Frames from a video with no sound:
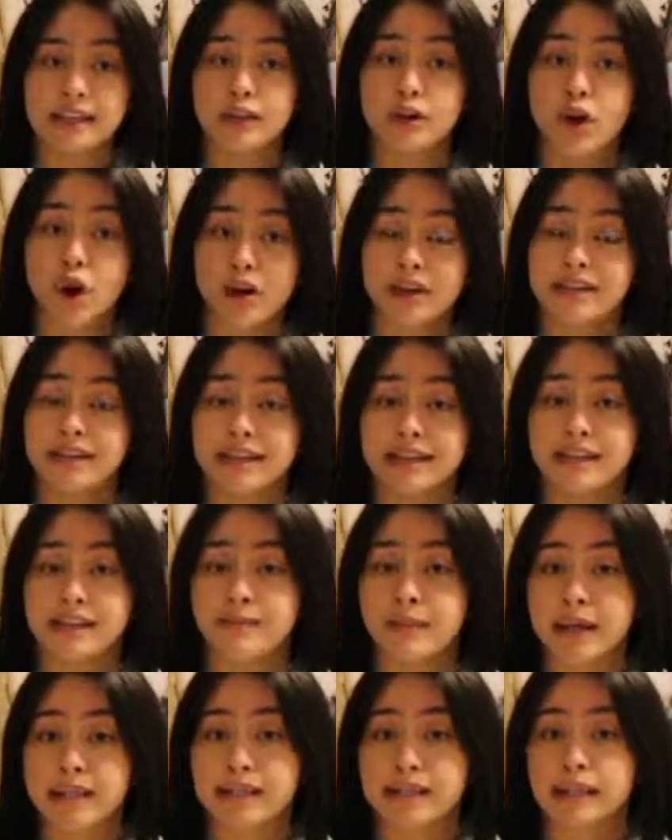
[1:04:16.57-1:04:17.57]
they're all seen
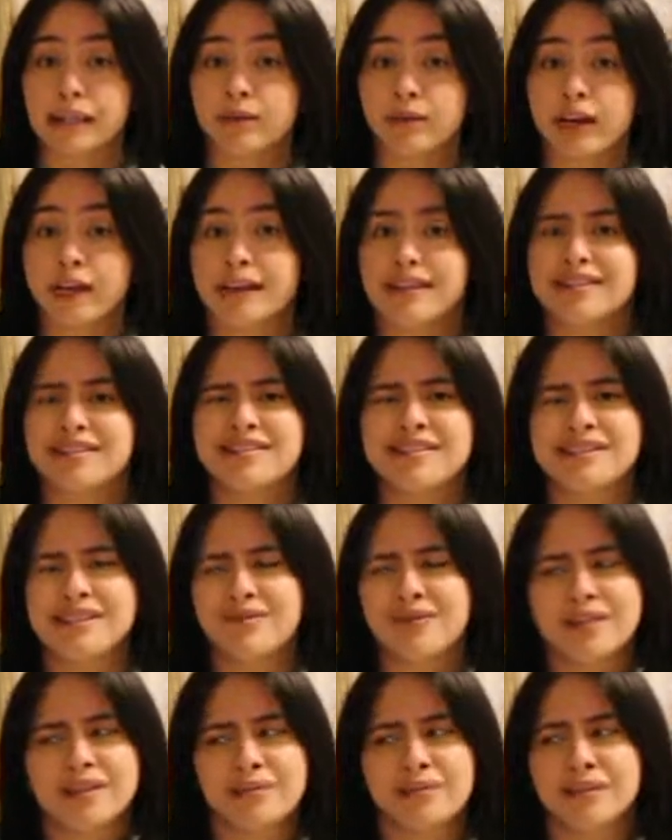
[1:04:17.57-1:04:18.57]
as Mexican, right? And this is
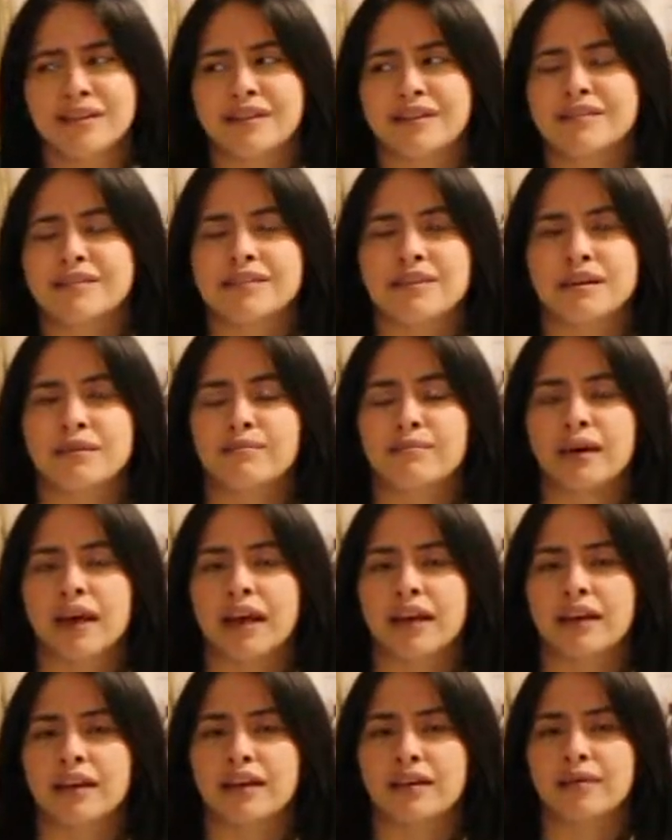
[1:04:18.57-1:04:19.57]
even something that's done
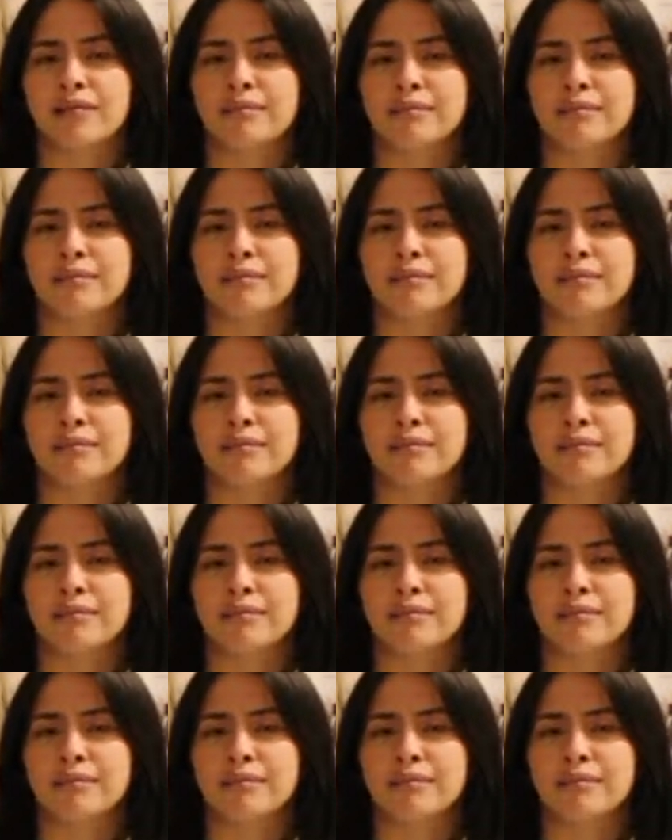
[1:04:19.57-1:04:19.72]
by